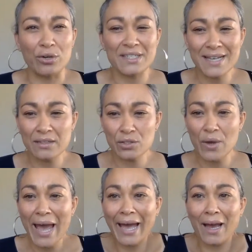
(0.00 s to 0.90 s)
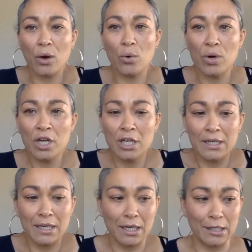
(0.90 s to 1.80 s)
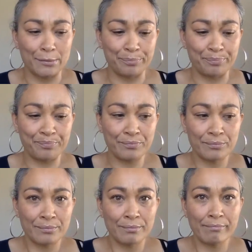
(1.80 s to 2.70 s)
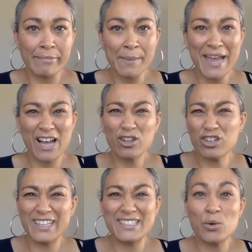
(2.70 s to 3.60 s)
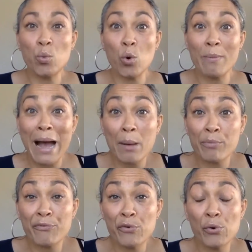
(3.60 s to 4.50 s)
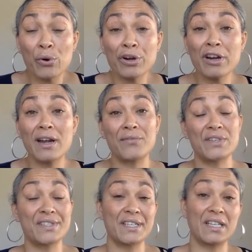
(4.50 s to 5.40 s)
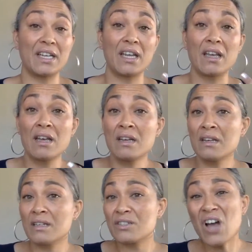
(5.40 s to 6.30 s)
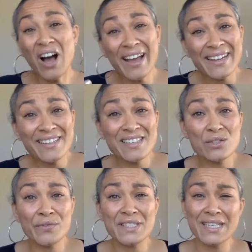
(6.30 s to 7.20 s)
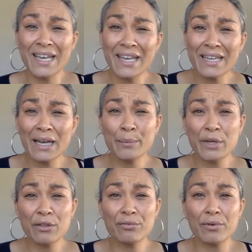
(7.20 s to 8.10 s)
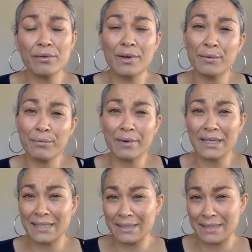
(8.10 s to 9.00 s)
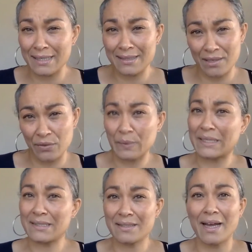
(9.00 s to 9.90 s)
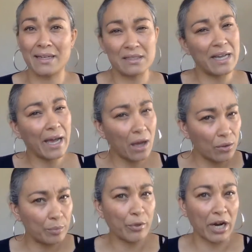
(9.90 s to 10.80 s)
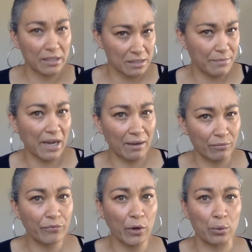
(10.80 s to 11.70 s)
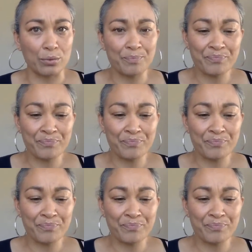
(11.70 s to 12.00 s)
It tells you how, maybe how long you need to warm up for, if there's any tiredness or fatigue coming through. It really does give you an insight into how the practice might unfold.